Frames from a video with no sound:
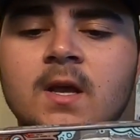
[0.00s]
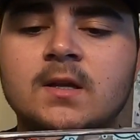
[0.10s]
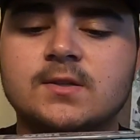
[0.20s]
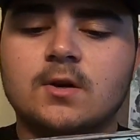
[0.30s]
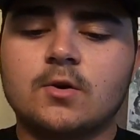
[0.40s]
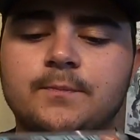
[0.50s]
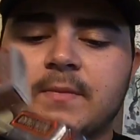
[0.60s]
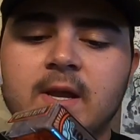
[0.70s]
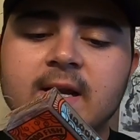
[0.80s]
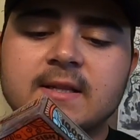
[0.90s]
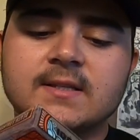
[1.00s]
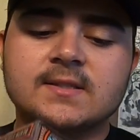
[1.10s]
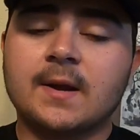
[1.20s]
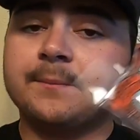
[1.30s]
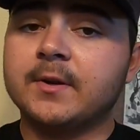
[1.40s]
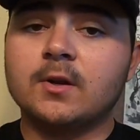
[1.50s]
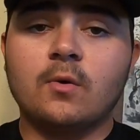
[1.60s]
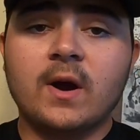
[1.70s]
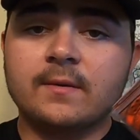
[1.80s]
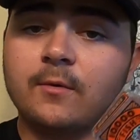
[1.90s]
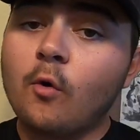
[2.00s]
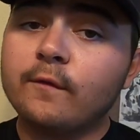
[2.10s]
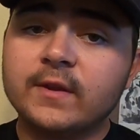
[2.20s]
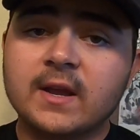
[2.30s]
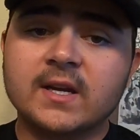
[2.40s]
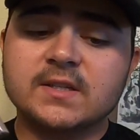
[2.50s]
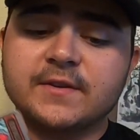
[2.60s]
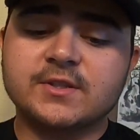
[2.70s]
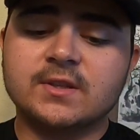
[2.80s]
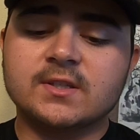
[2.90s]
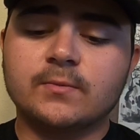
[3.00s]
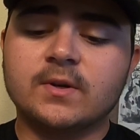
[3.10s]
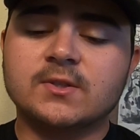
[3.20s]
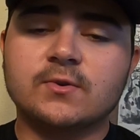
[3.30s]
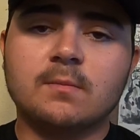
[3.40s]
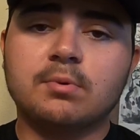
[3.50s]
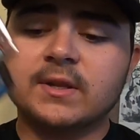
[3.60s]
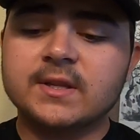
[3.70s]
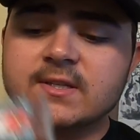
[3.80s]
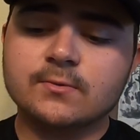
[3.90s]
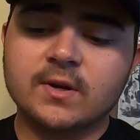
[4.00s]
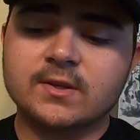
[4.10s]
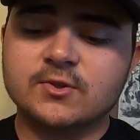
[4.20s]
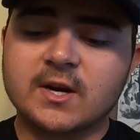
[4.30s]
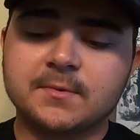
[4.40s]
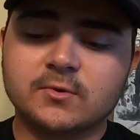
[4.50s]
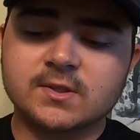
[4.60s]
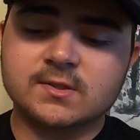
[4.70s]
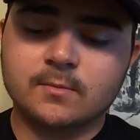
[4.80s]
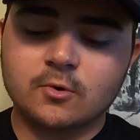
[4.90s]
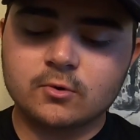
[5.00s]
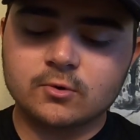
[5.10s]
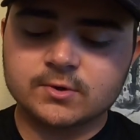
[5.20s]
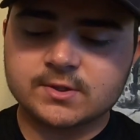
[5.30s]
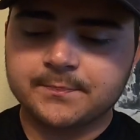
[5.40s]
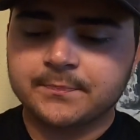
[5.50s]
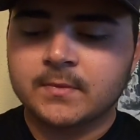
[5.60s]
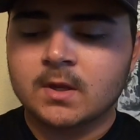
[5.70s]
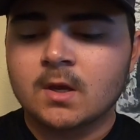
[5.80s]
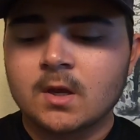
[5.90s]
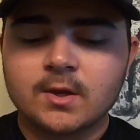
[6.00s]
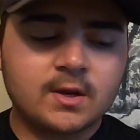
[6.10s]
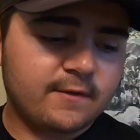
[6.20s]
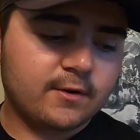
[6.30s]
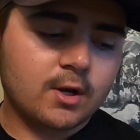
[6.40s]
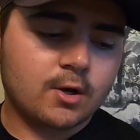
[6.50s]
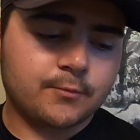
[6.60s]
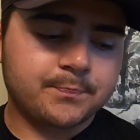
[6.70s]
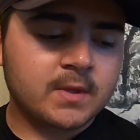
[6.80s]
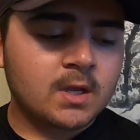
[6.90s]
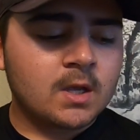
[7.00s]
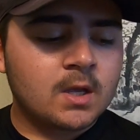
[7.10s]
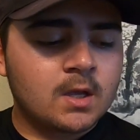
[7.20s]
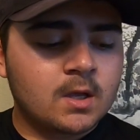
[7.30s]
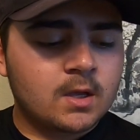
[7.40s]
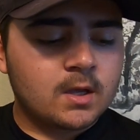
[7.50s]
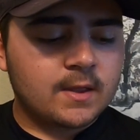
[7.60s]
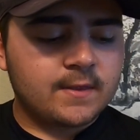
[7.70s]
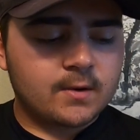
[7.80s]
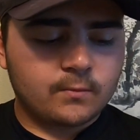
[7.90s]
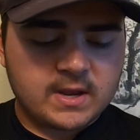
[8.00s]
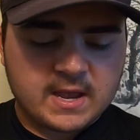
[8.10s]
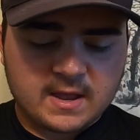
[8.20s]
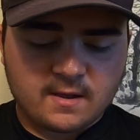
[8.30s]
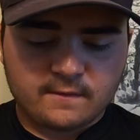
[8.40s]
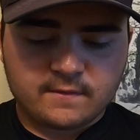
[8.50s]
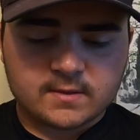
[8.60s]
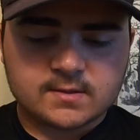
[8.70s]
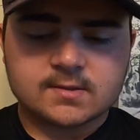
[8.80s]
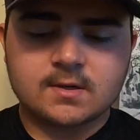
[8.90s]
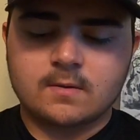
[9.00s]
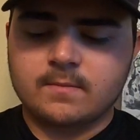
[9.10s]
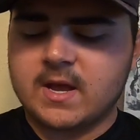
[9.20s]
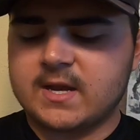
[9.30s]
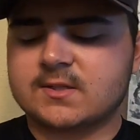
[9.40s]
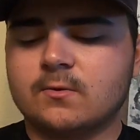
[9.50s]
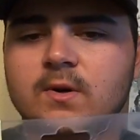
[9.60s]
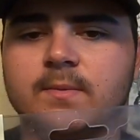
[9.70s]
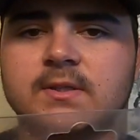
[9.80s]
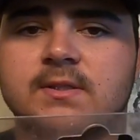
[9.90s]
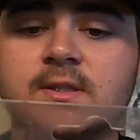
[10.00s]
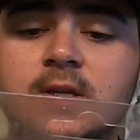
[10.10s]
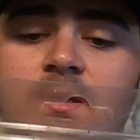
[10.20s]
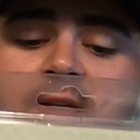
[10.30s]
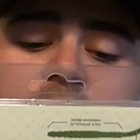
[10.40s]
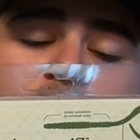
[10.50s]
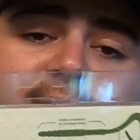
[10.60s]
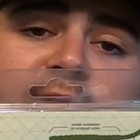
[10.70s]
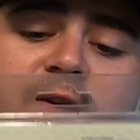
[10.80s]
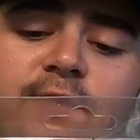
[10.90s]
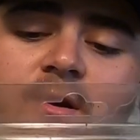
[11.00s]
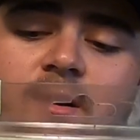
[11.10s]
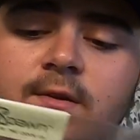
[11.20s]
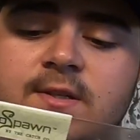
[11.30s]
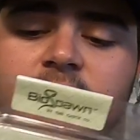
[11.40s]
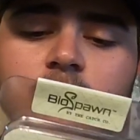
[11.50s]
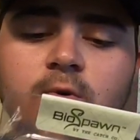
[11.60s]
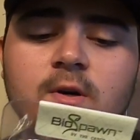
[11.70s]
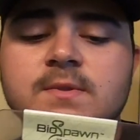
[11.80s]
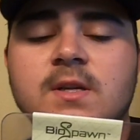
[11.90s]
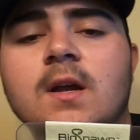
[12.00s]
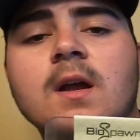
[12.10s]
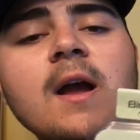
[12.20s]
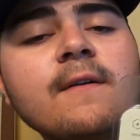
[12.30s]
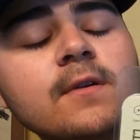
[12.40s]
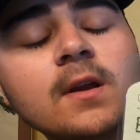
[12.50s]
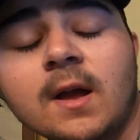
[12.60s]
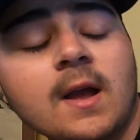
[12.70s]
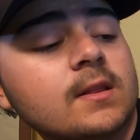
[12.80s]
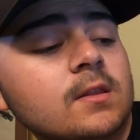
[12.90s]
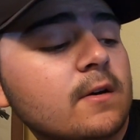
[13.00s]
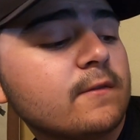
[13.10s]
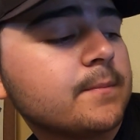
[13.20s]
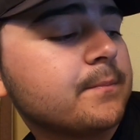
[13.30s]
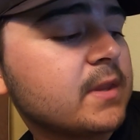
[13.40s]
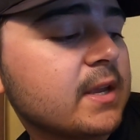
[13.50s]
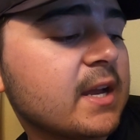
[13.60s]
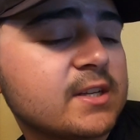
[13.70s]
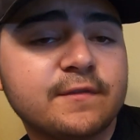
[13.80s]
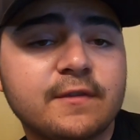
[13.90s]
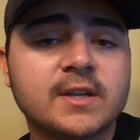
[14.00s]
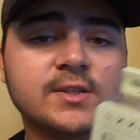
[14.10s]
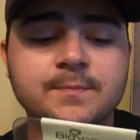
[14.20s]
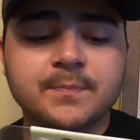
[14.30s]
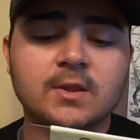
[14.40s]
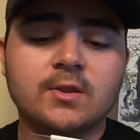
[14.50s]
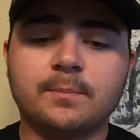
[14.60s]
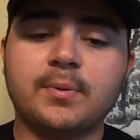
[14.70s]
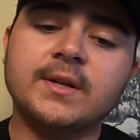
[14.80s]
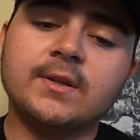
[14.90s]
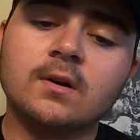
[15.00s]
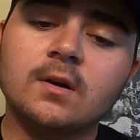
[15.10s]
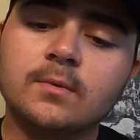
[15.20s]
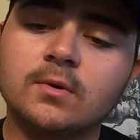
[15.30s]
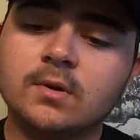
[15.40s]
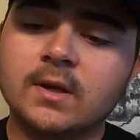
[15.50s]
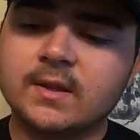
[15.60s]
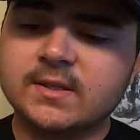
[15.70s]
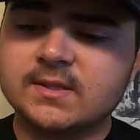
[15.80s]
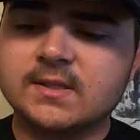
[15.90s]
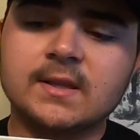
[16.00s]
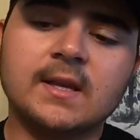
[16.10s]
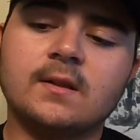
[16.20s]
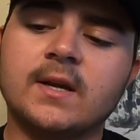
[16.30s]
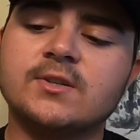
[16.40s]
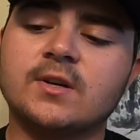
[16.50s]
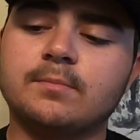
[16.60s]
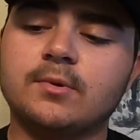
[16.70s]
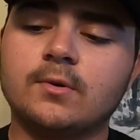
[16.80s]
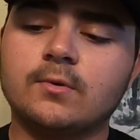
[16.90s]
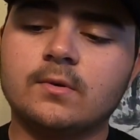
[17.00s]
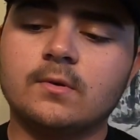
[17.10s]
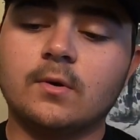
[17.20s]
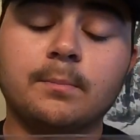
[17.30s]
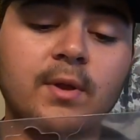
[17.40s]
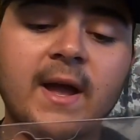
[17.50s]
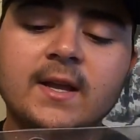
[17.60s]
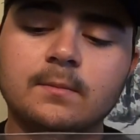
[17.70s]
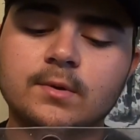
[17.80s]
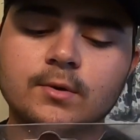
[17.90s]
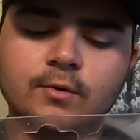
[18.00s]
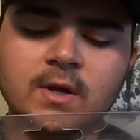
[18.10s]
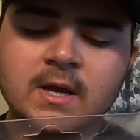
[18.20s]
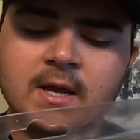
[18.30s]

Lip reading: So I got these. I'm gonna go hopefully ice fishing this winter, so I'll bring these with, drop those in some holes. You never know. And then we have some Exo ribbons. These are my favorite curly tail worms. I love them. They catch fish. They're pretty durable, and this is in the electric blue or black and blue.